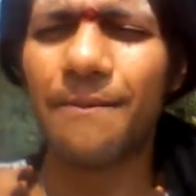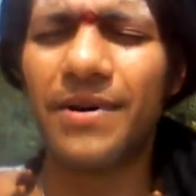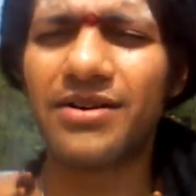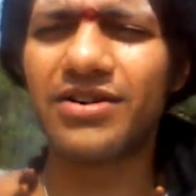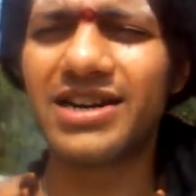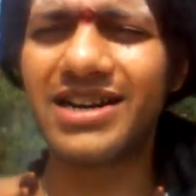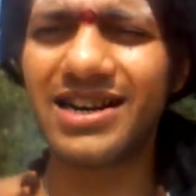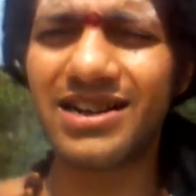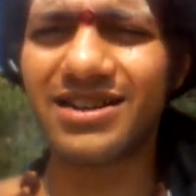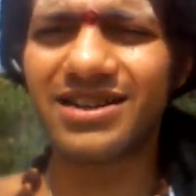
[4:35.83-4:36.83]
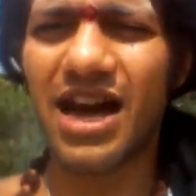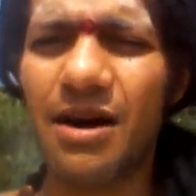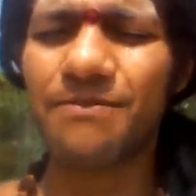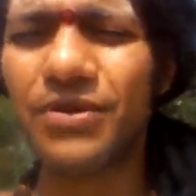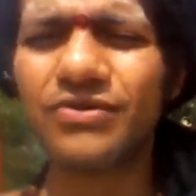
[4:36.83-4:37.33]
perverted,
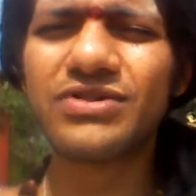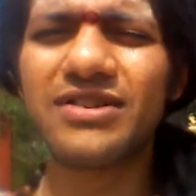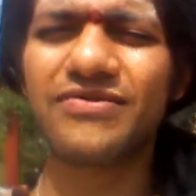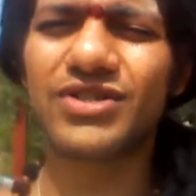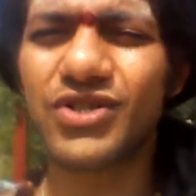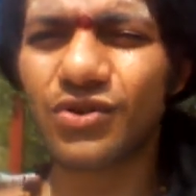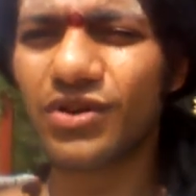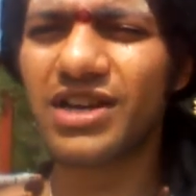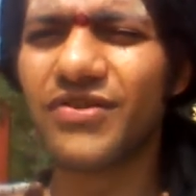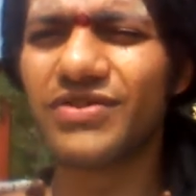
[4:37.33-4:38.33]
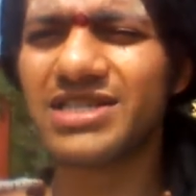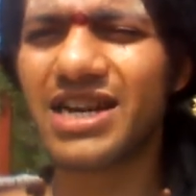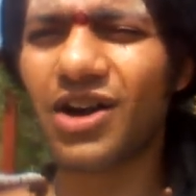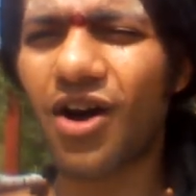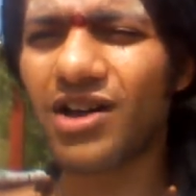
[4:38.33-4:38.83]
abusive story which
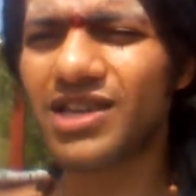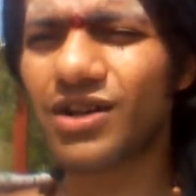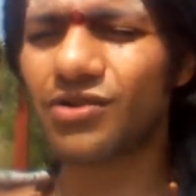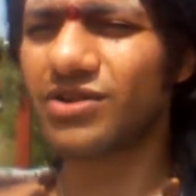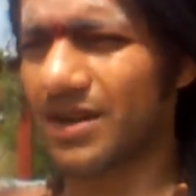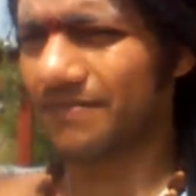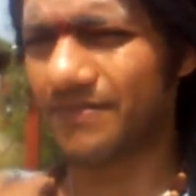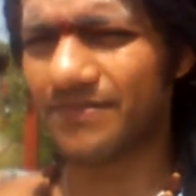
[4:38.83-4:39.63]
that author cooked up.